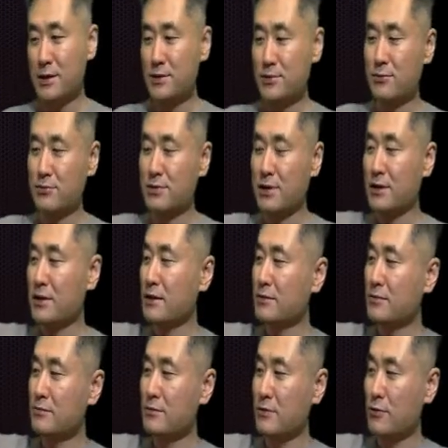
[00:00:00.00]
So they
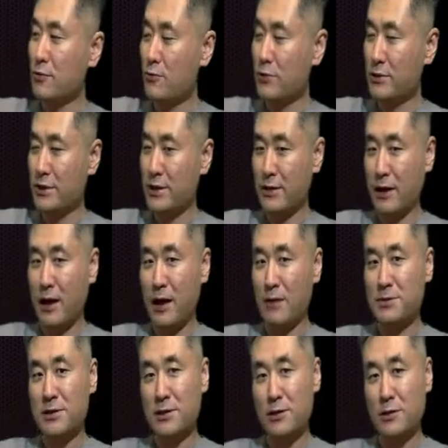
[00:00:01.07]
can lower their arm
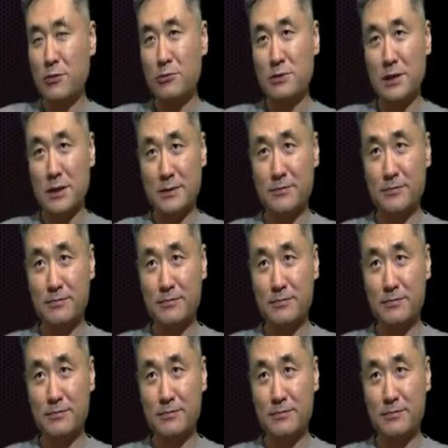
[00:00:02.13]
slowly.